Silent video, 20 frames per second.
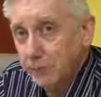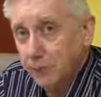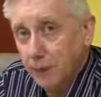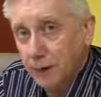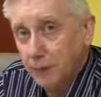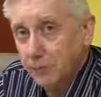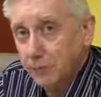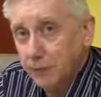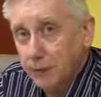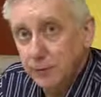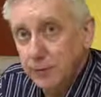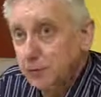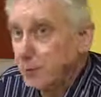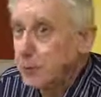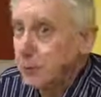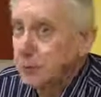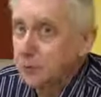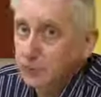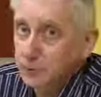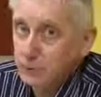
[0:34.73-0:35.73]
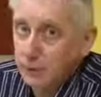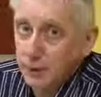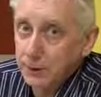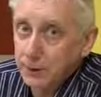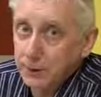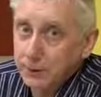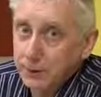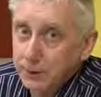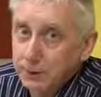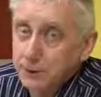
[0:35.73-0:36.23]
10, 15,
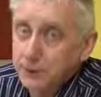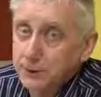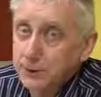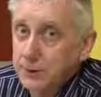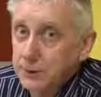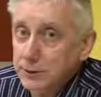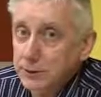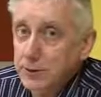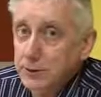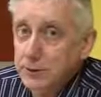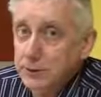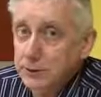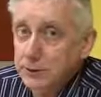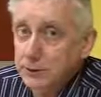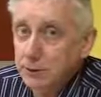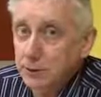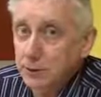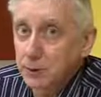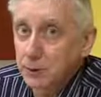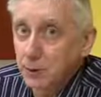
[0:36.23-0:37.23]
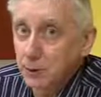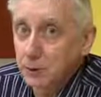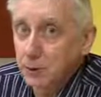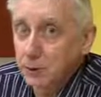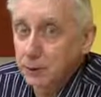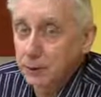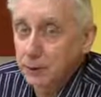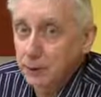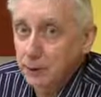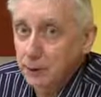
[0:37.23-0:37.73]
20 business cases per
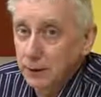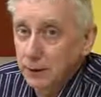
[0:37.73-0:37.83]
week.